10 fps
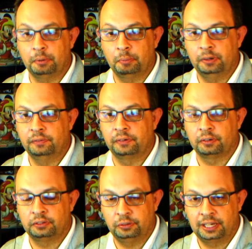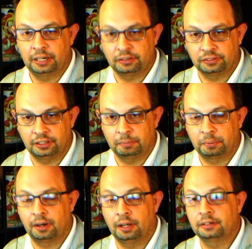Mover, do Carousel of
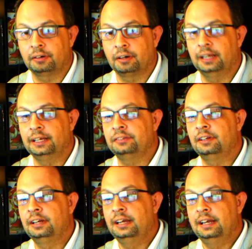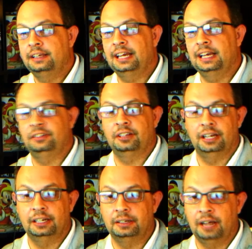Progress, catch
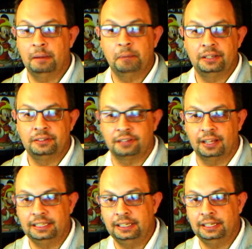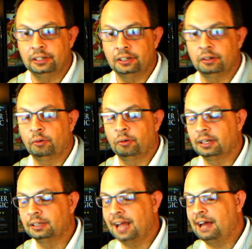a Buzz Lightyear or a
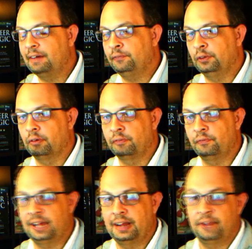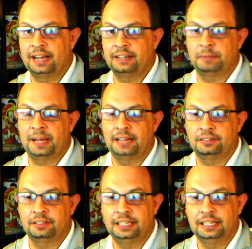Laugh Floor fast pass
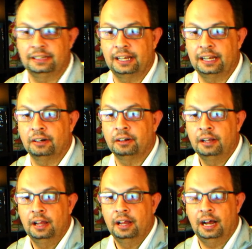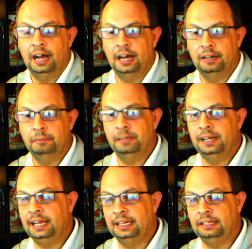and get in there
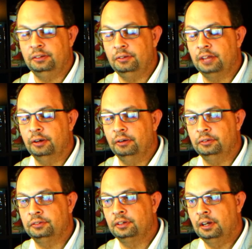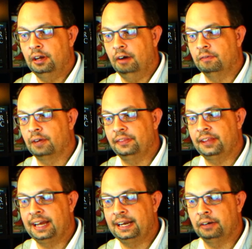and do those over on
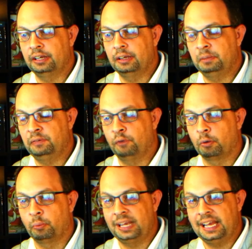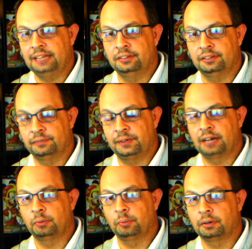that area before we head to the
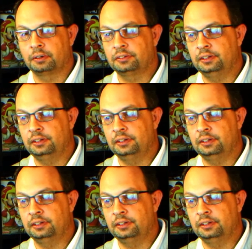fireworks?